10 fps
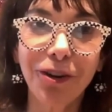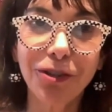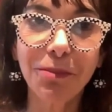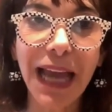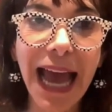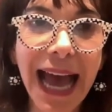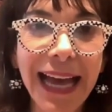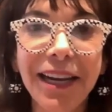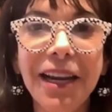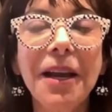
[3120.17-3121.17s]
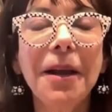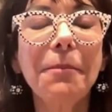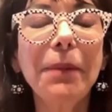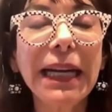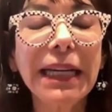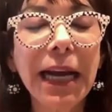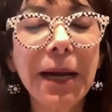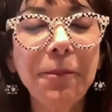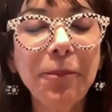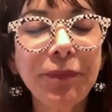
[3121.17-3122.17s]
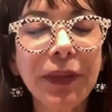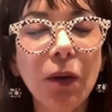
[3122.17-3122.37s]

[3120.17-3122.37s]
you know to be had but um,